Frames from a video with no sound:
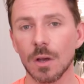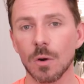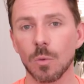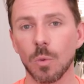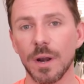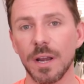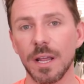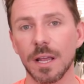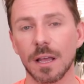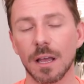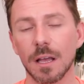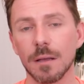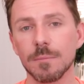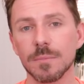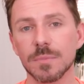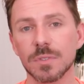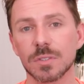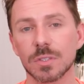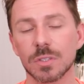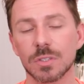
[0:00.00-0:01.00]
When it
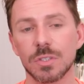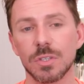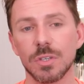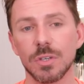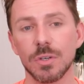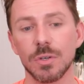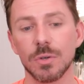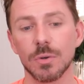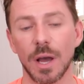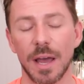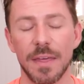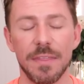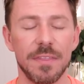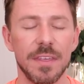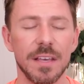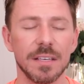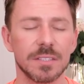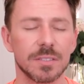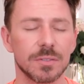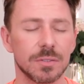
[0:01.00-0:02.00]
comes to, and
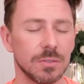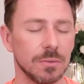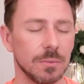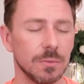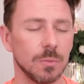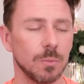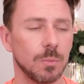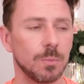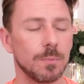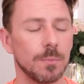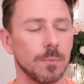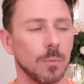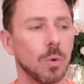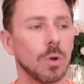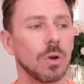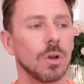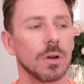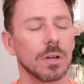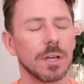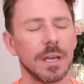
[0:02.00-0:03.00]
this
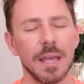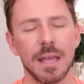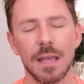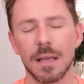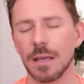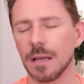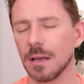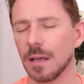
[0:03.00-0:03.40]
will look